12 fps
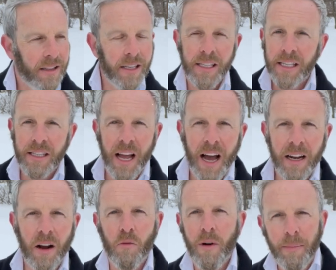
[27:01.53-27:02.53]
this is
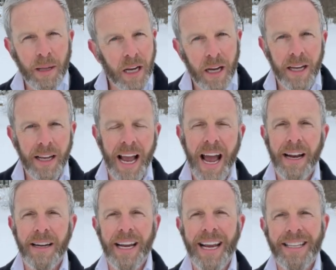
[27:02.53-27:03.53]
not a replica,
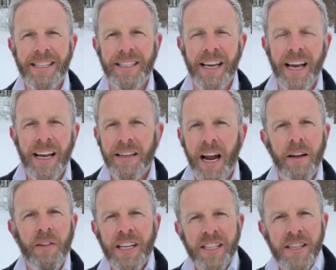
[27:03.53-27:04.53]
and it's not
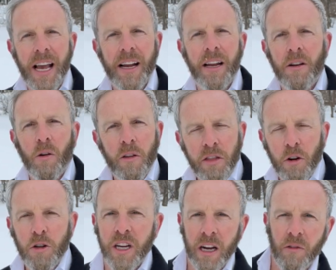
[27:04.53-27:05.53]
even a second or
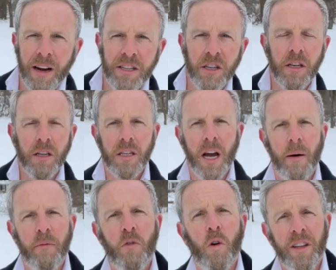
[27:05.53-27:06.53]
third generation
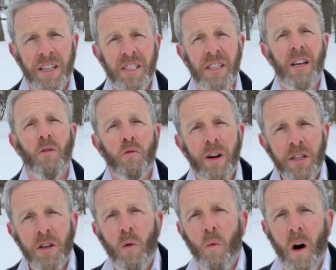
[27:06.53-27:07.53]
Tom Ford. This is the
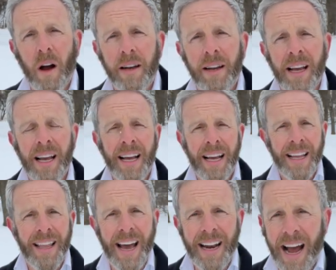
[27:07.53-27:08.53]
original one
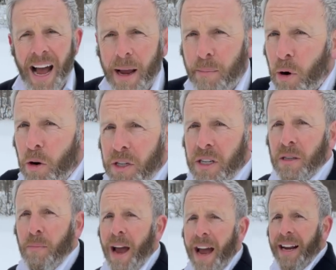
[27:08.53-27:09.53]
that I
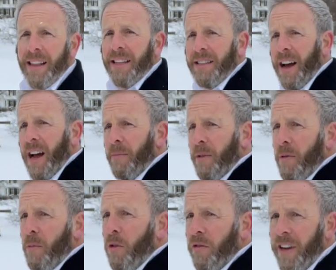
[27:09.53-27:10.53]
purchased back at the time of the
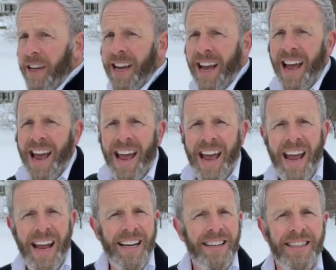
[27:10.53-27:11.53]
movie,
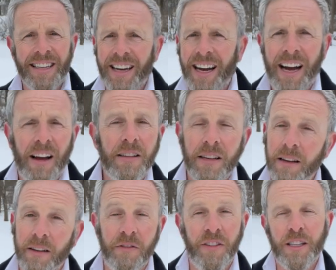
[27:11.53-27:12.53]
and
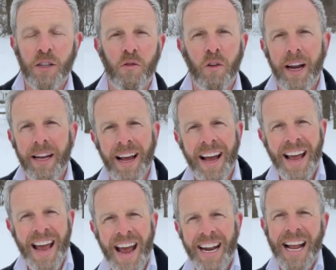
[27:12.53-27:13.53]
fits great.
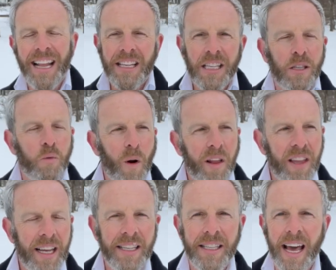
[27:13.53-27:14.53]
And again, this is one of
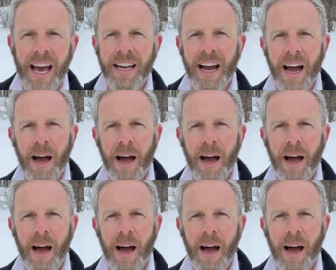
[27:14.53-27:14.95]
these that